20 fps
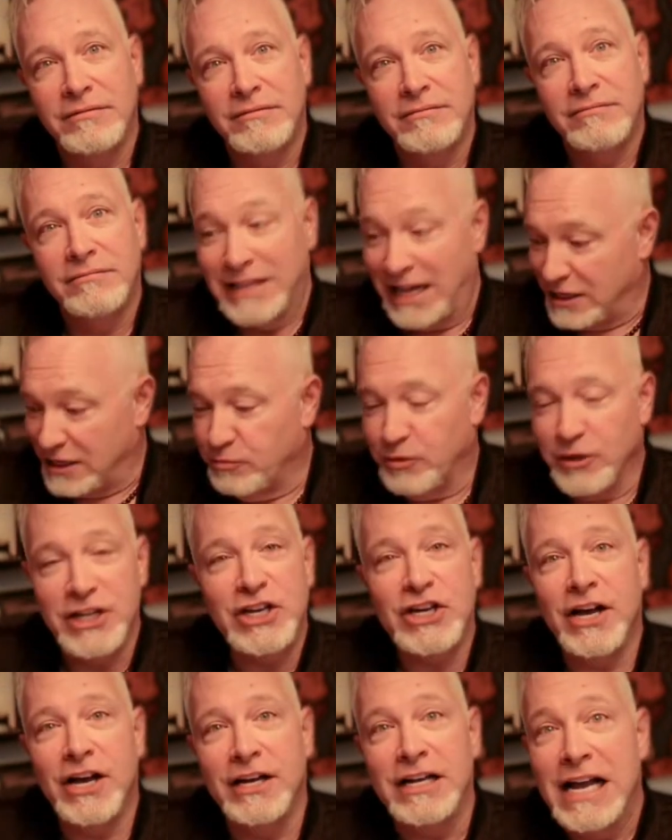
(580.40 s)
That's pretty
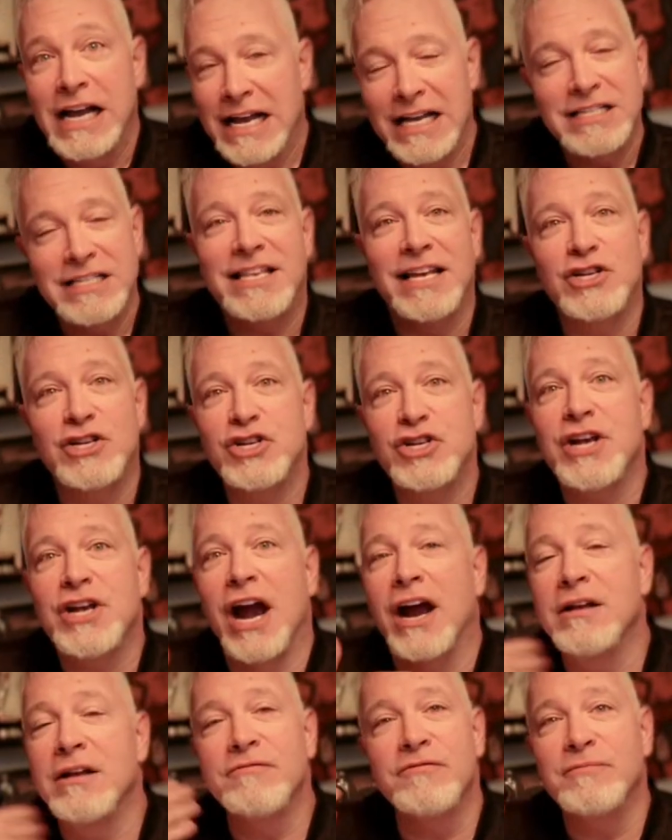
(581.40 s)
good. Instead of just
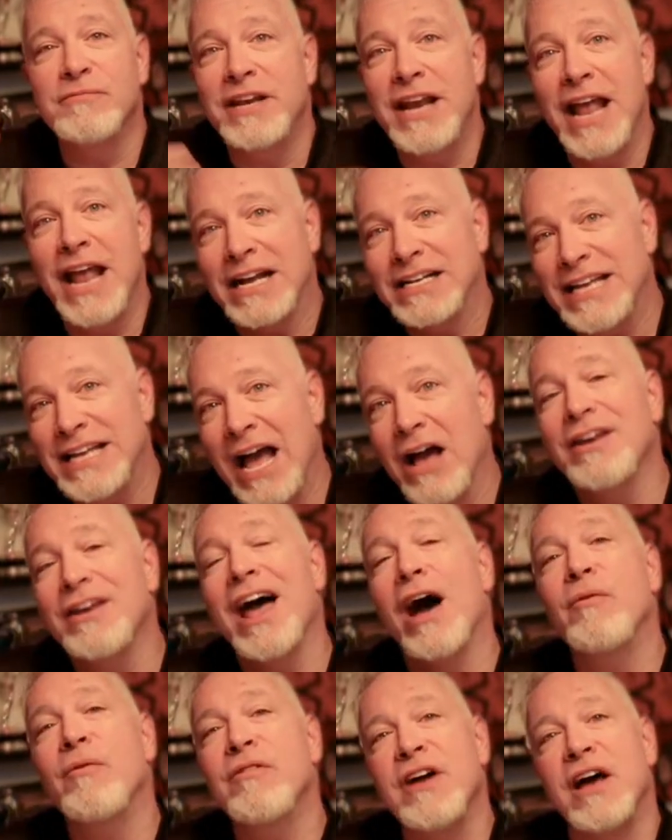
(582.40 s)
hiring them from the neck down, now
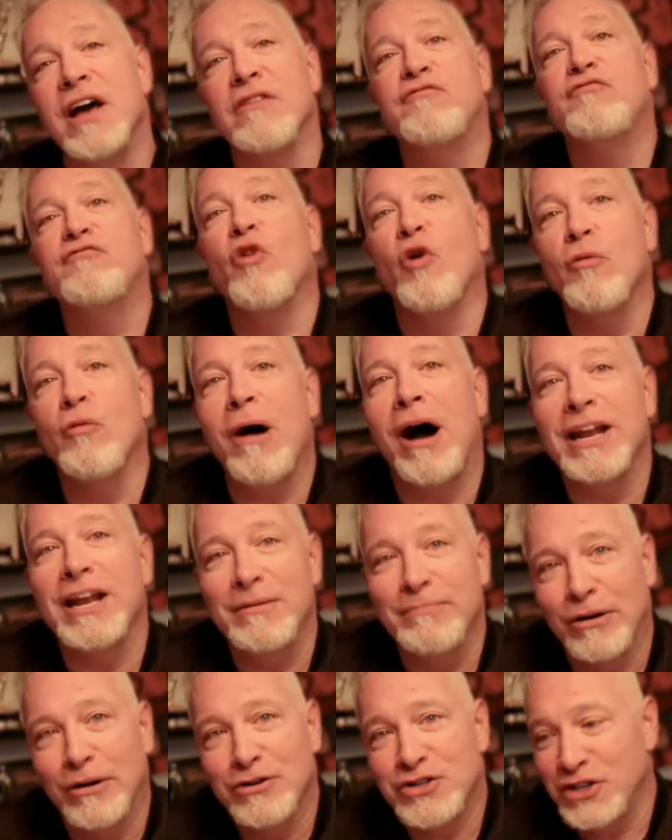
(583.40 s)
we've got a full body
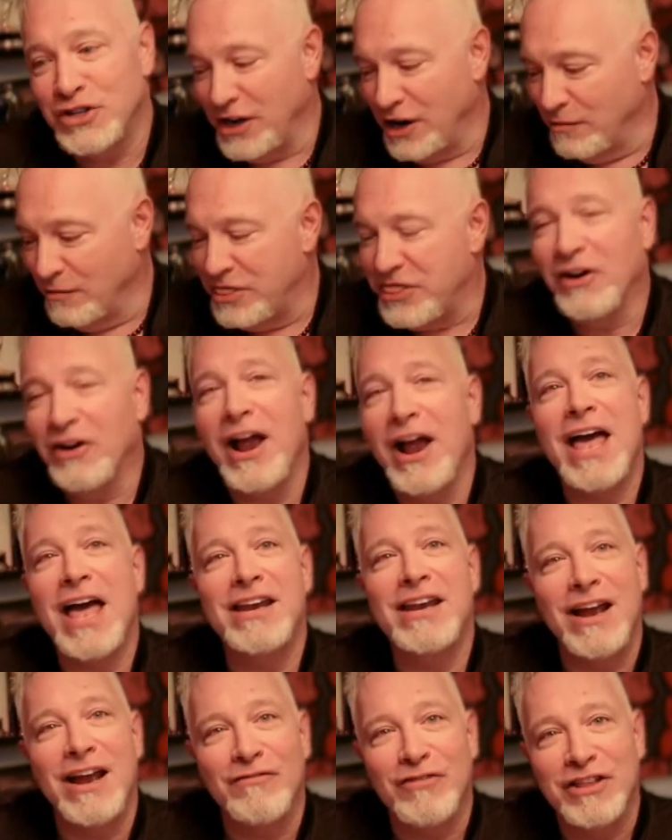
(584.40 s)
person there with their head and
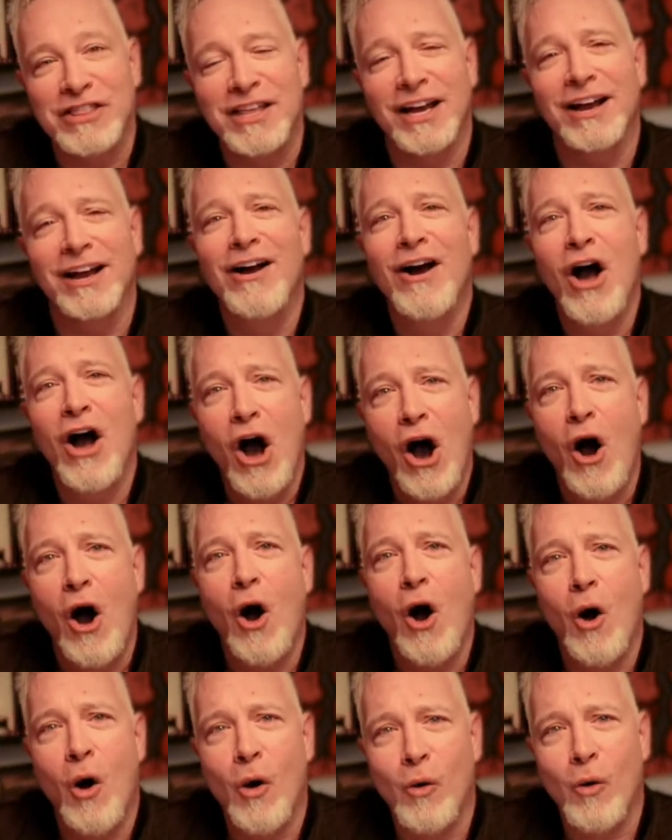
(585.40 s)
everything,
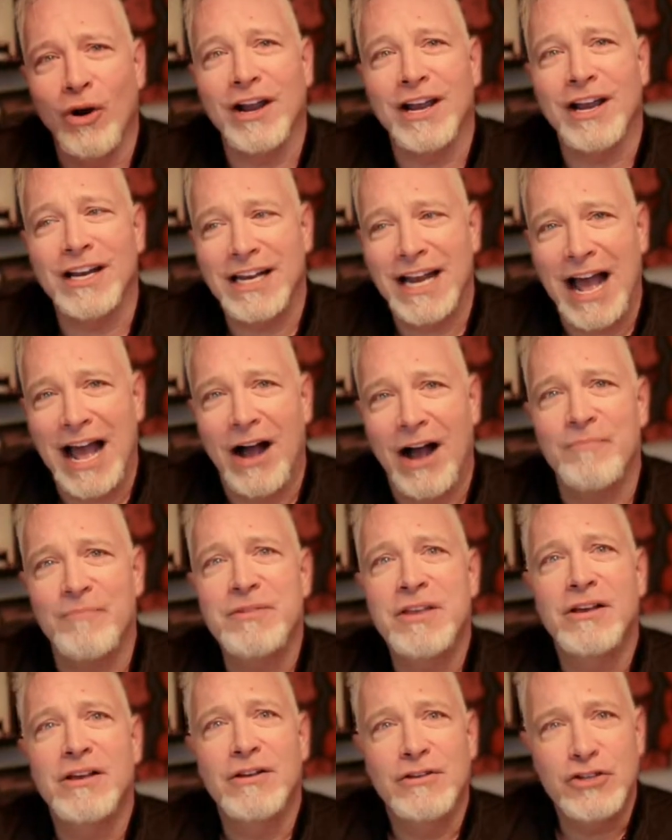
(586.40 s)
all working it out.
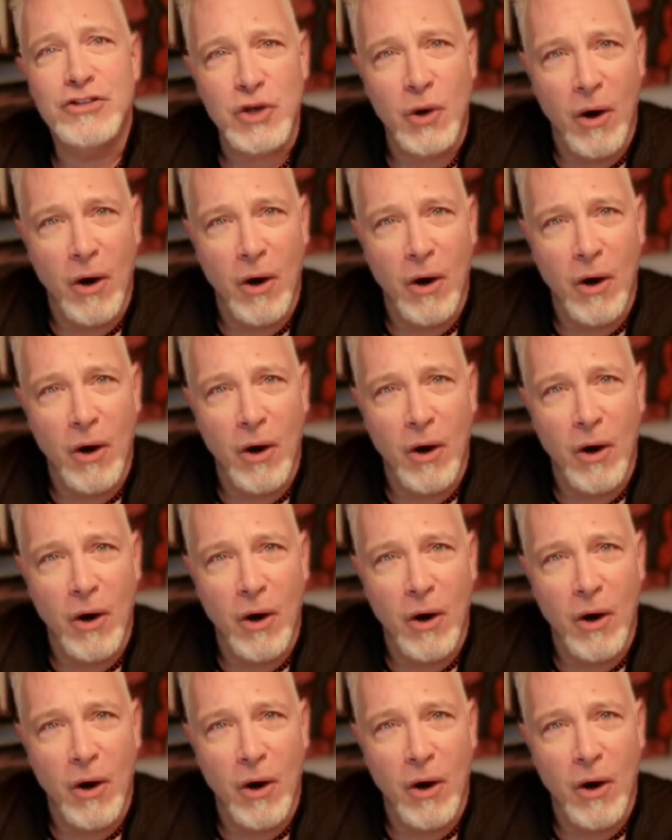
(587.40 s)
So